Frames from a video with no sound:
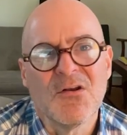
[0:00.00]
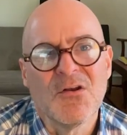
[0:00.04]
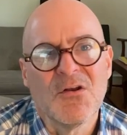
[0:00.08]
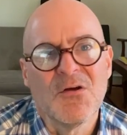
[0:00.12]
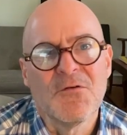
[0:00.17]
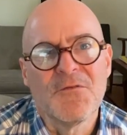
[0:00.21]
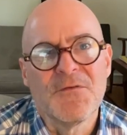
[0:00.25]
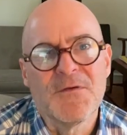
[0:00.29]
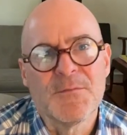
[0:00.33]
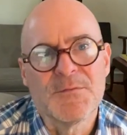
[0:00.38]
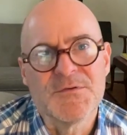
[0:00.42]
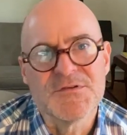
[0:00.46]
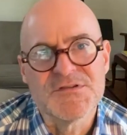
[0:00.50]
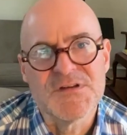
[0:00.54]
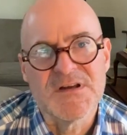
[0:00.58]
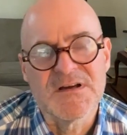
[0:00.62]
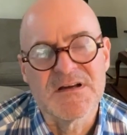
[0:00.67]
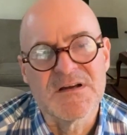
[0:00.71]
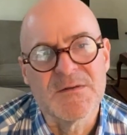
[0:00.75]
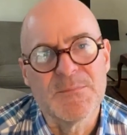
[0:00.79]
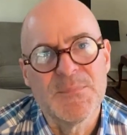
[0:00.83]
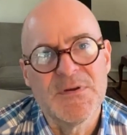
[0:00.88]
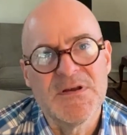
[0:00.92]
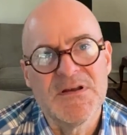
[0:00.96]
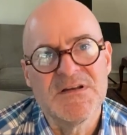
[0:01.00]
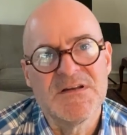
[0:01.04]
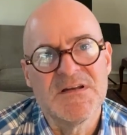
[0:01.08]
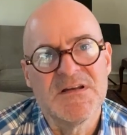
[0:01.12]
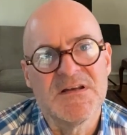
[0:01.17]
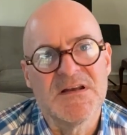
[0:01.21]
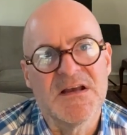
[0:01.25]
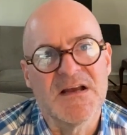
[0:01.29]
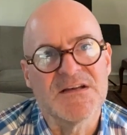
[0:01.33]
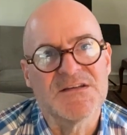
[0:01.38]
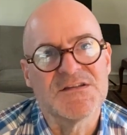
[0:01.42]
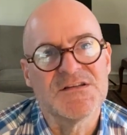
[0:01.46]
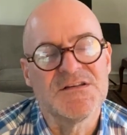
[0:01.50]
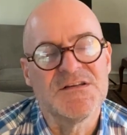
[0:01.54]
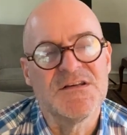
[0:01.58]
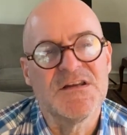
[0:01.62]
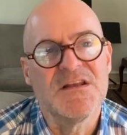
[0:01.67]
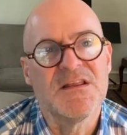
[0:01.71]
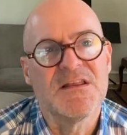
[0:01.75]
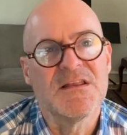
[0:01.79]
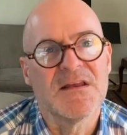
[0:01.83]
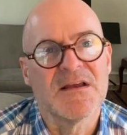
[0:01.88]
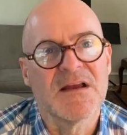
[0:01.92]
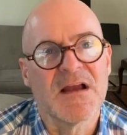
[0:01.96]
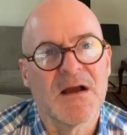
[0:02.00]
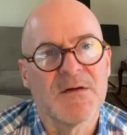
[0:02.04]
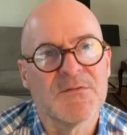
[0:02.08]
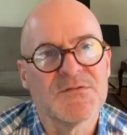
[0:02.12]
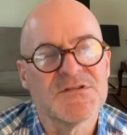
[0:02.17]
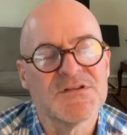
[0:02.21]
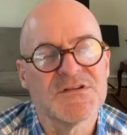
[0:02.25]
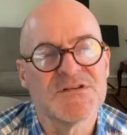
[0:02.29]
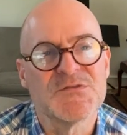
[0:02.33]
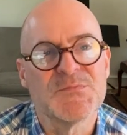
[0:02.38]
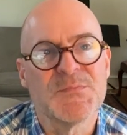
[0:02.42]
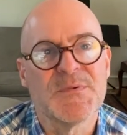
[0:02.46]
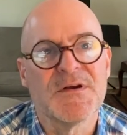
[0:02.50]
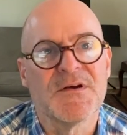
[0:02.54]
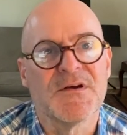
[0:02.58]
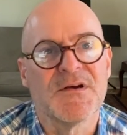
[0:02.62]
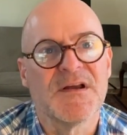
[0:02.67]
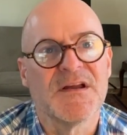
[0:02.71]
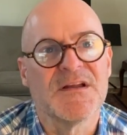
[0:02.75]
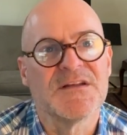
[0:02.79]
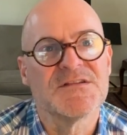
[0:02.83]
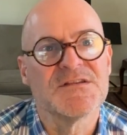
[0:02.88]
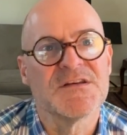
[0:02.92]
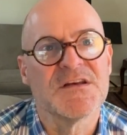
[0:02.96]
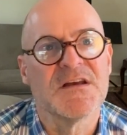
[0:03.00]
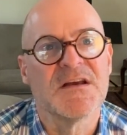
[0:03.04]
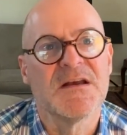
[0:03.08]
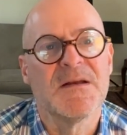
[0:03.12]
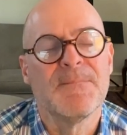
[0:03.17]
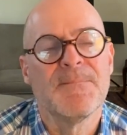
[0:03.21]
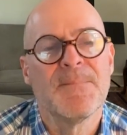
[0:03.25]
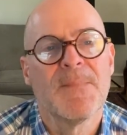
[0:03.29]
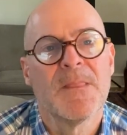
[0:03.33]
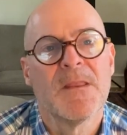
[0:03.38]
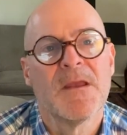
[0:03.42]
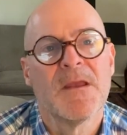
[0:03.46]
don't know if it was like a PTSD thing I was experiencing.